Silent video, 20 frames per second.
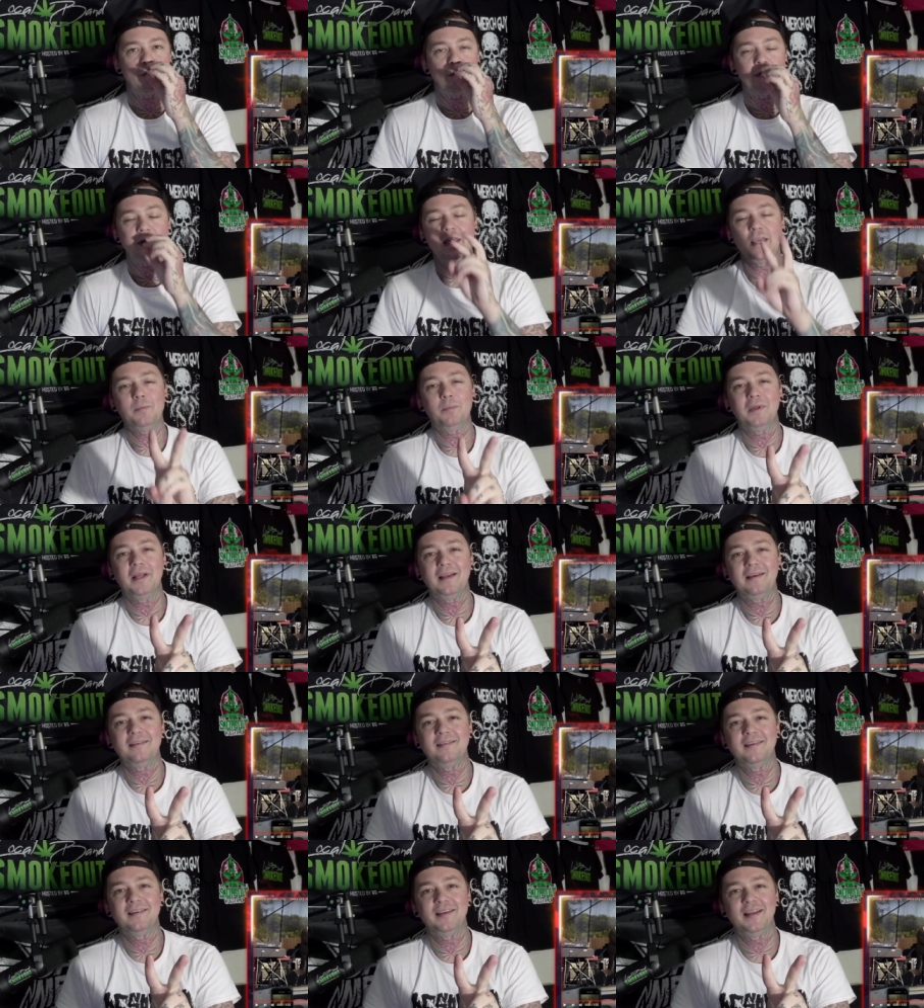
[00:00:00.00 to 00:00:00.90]
keep
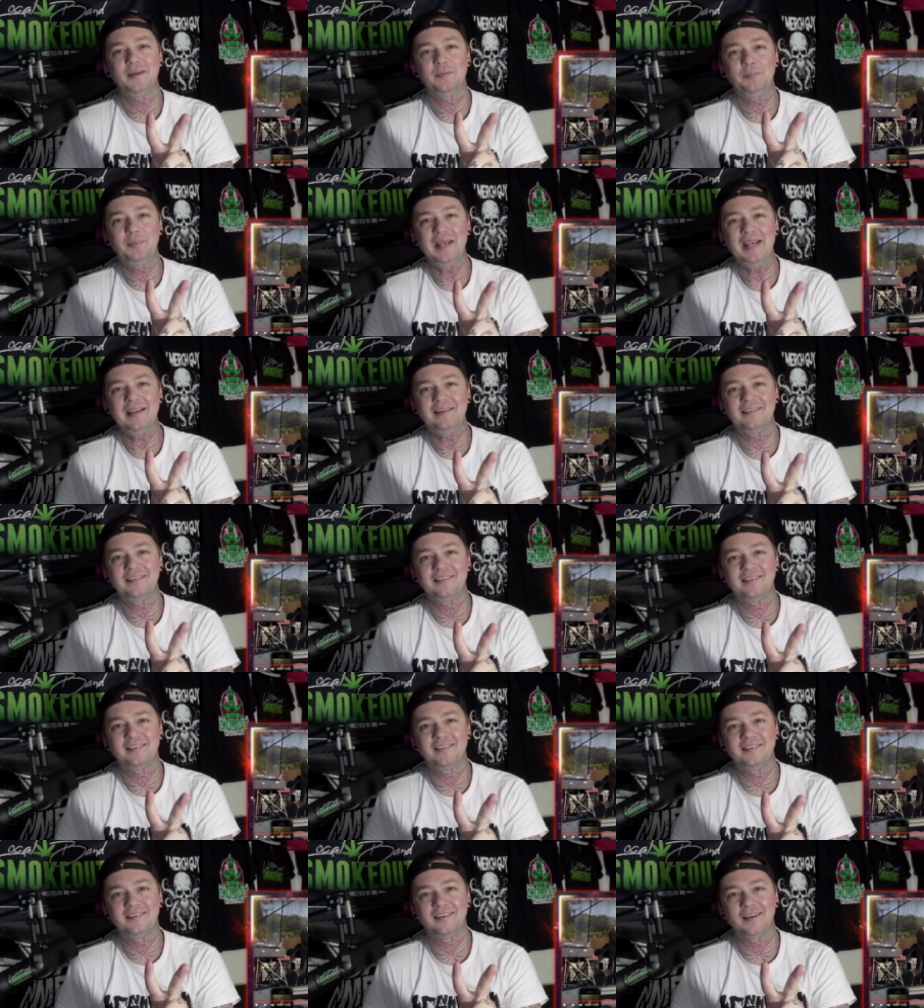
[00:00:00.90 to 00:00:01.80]
blazing, and
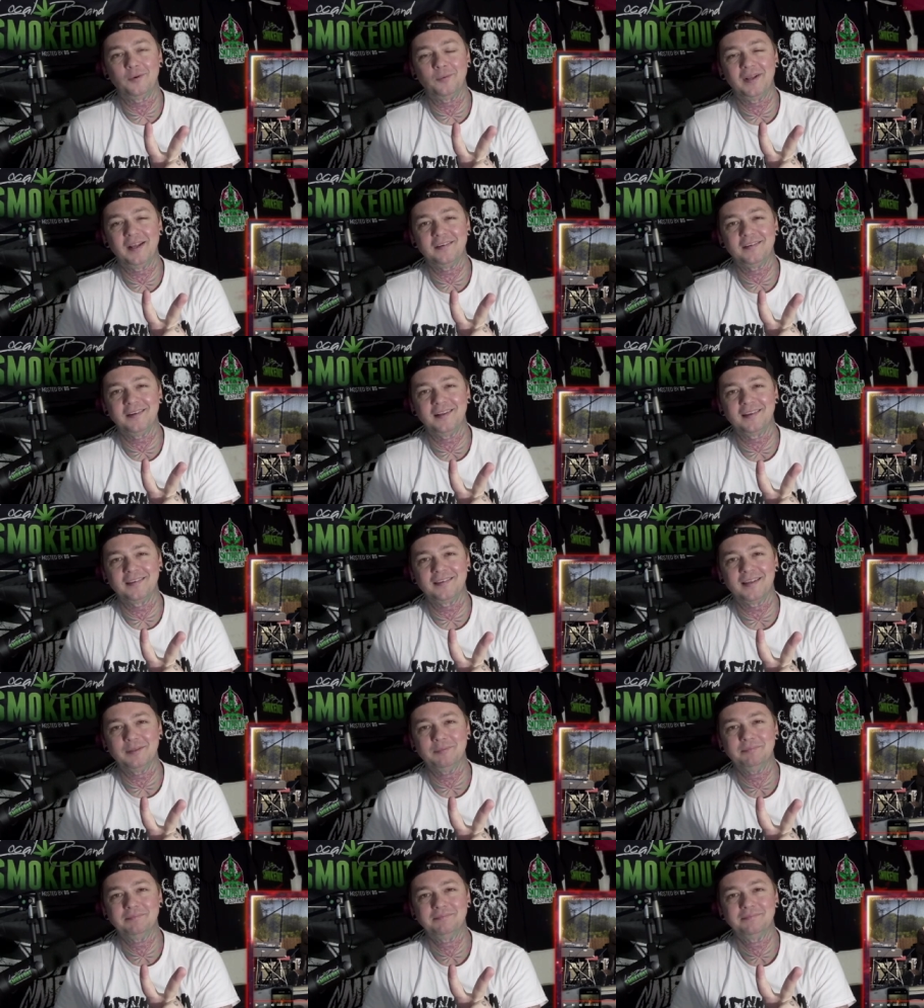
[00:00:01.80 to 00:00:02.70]
peace. I will catch you next
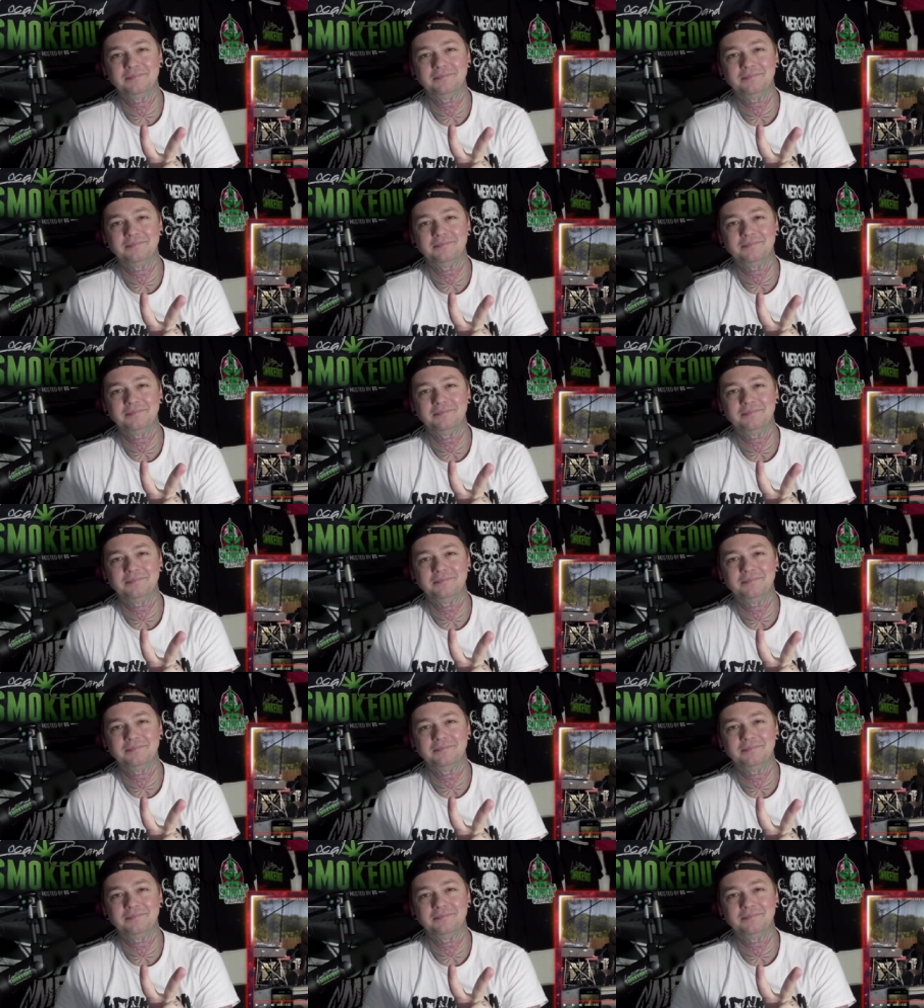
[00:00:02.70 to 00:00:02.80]
time.